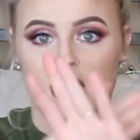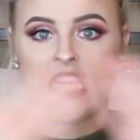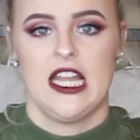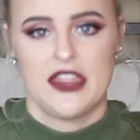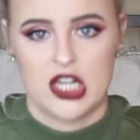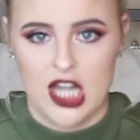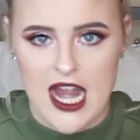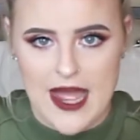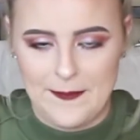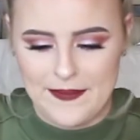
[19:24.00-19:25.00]
Cut the
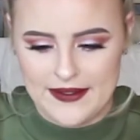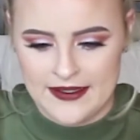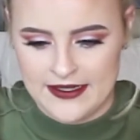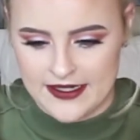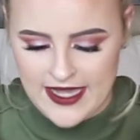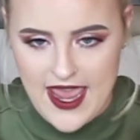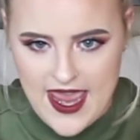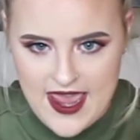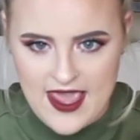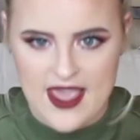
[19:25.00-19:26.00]
crap,
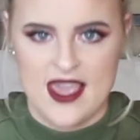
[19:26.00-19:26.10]
okay?